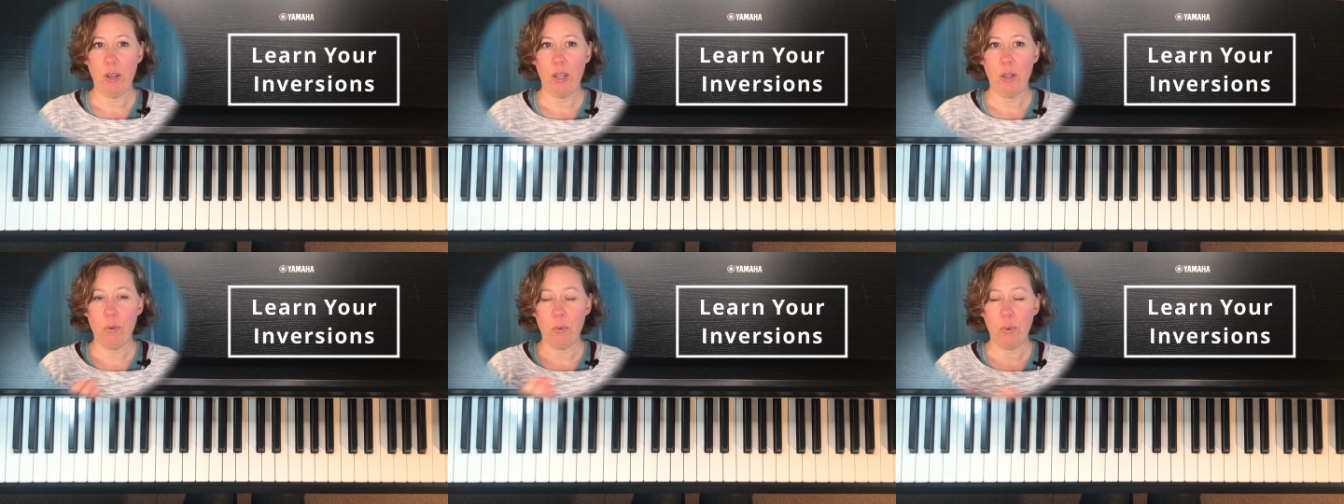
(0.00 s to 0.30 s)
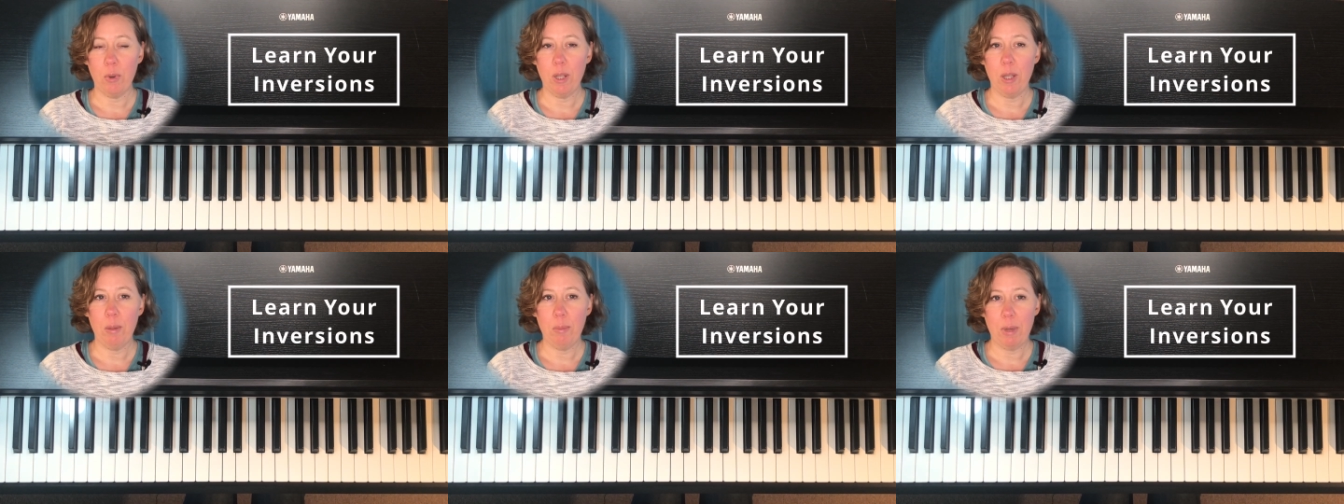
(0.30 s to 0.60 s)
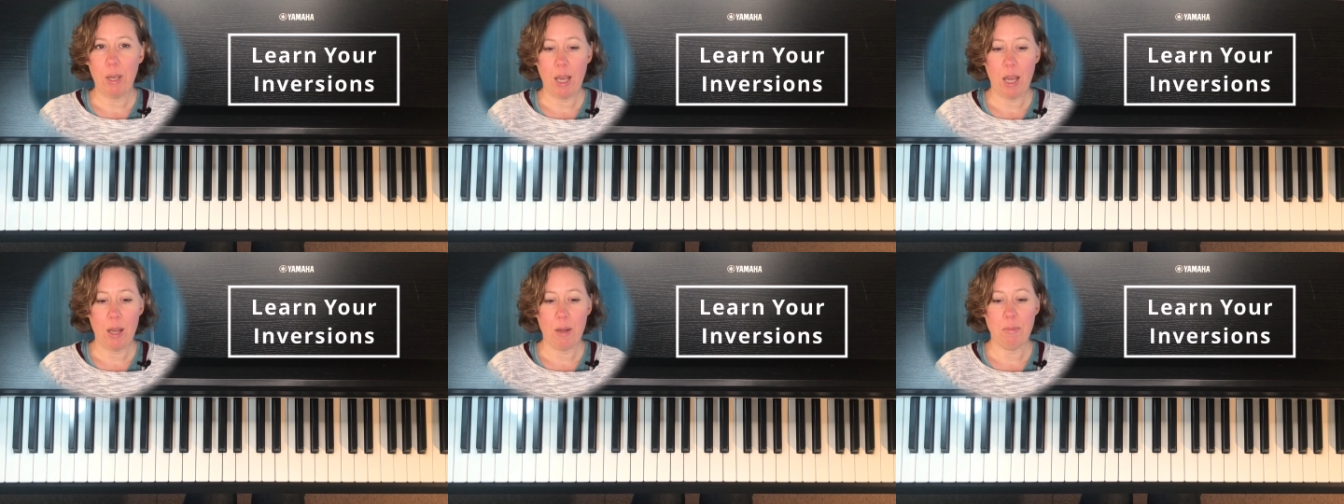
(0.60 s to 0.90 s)
it really
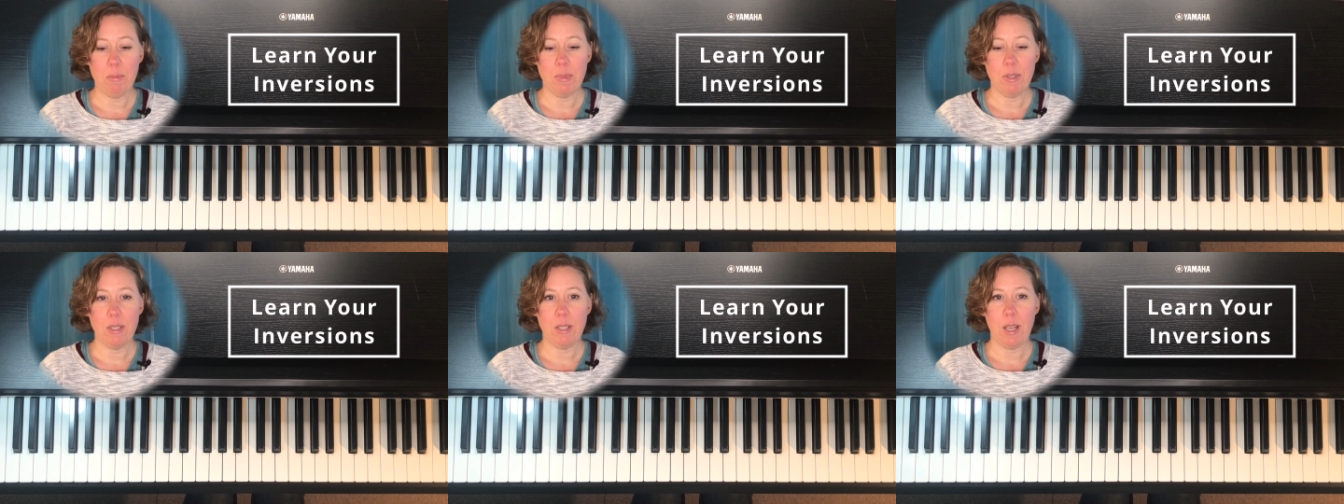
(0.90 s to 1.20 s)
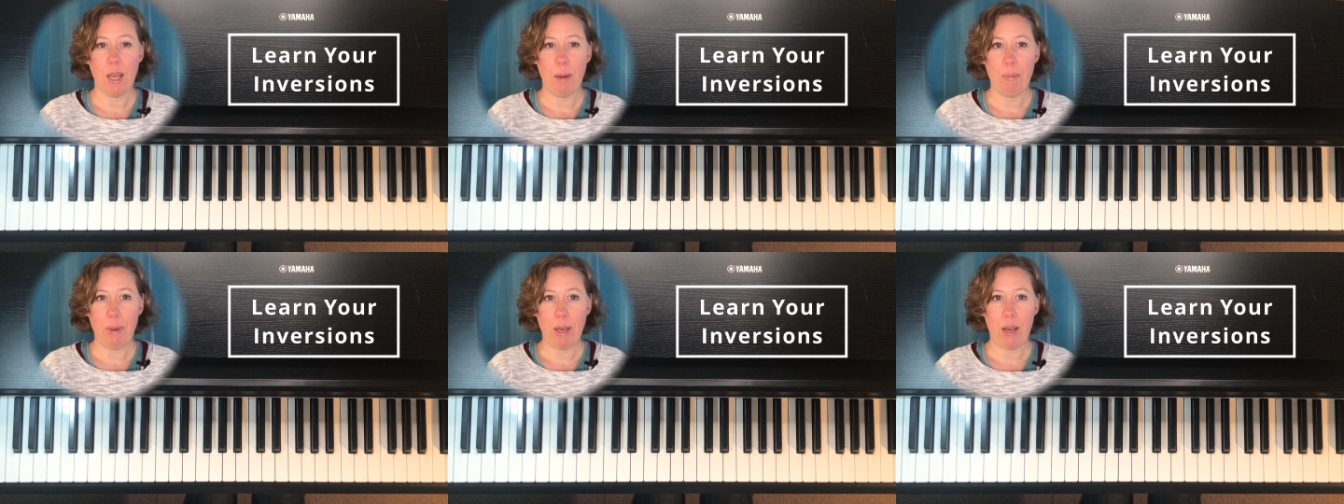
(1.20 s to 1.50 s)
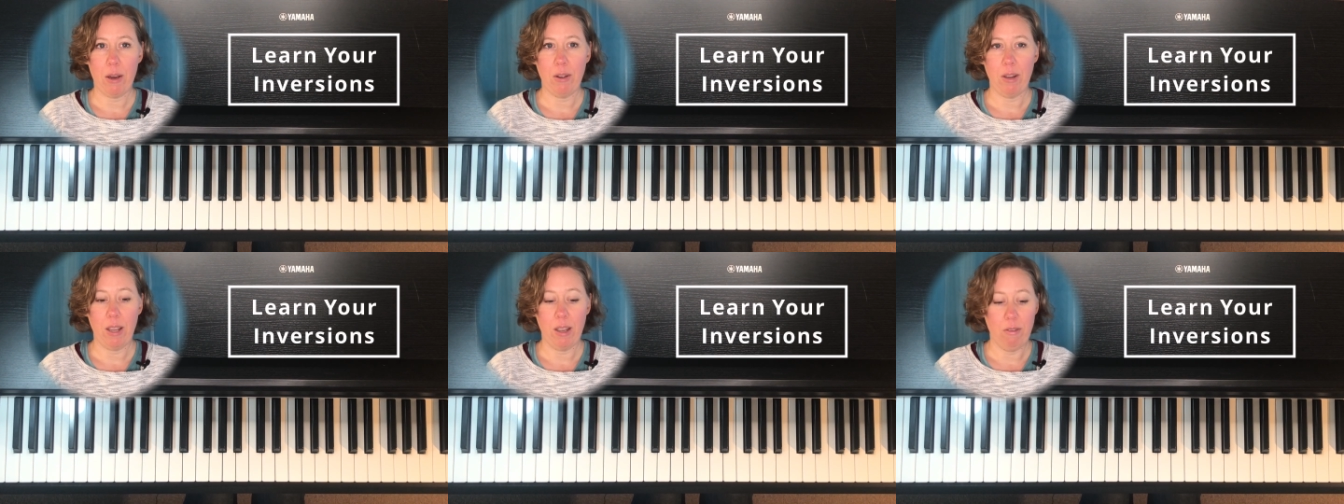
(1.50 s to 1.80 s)
becomes
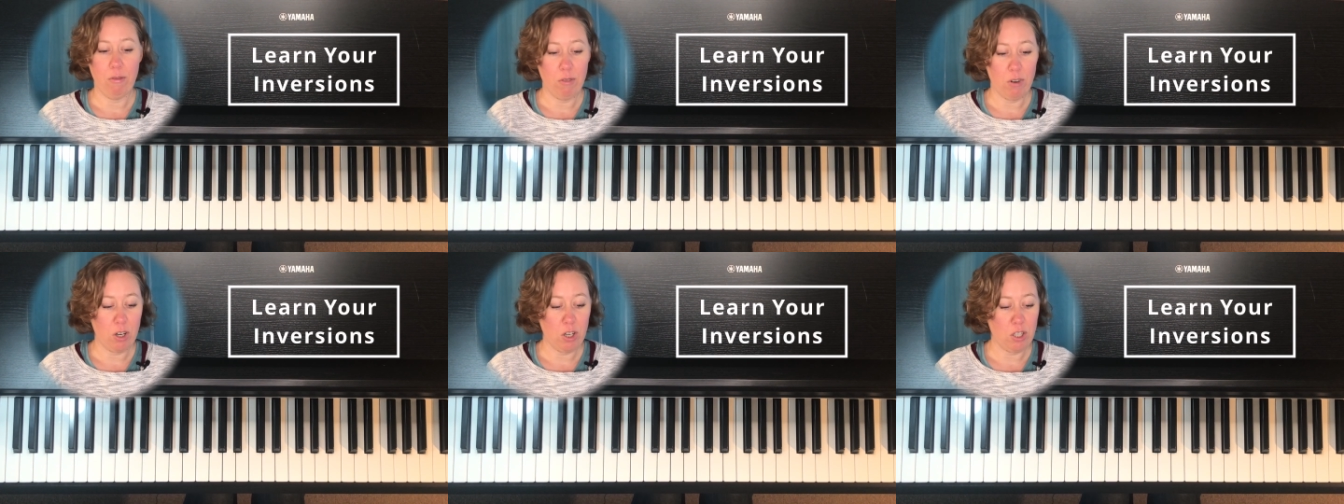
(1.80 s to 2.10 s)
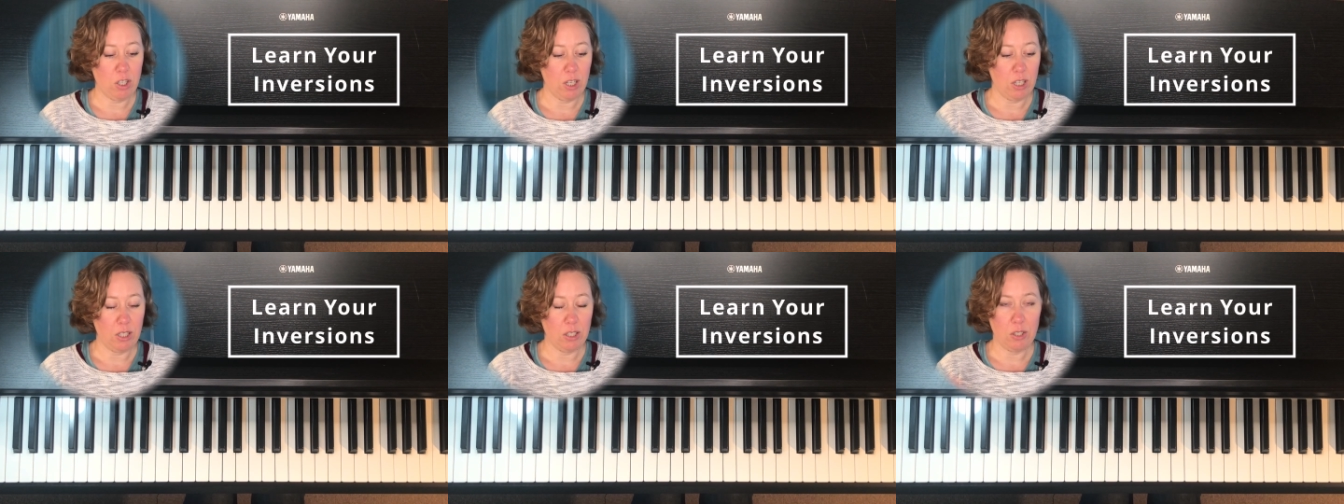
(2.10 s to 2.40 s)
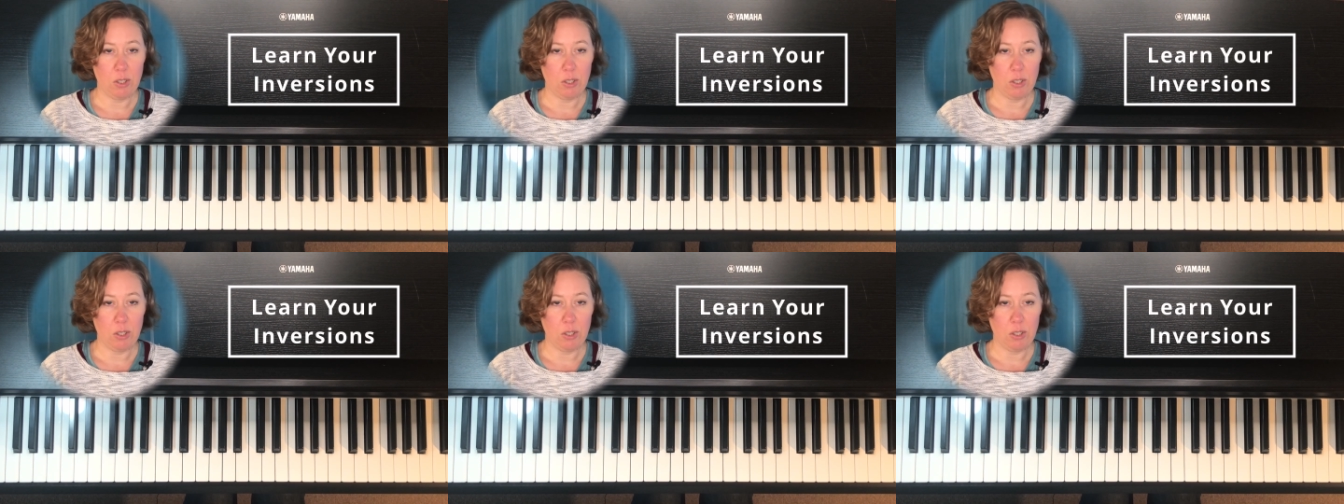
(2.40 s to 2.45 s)
about inversion.